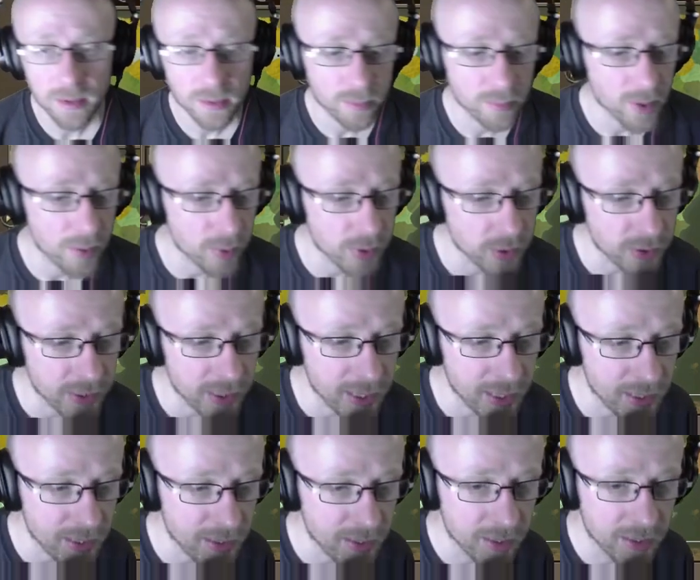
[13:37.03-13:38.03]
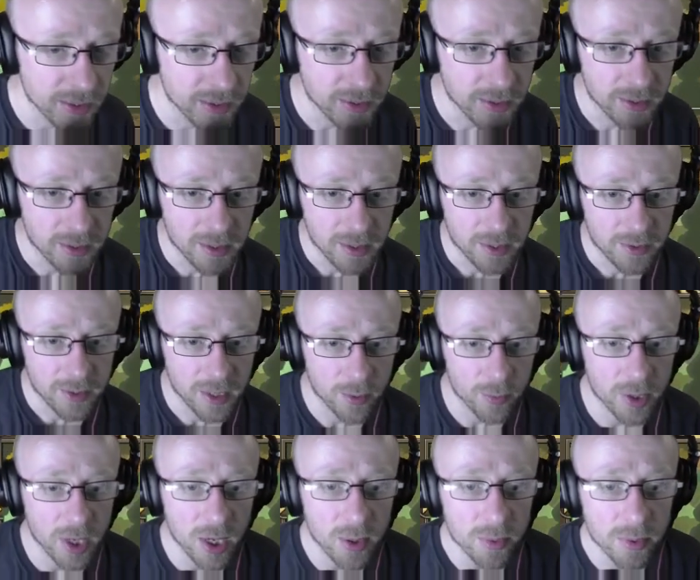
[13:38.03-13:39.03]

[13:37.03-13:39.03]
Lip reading: Where we're looking, there we go.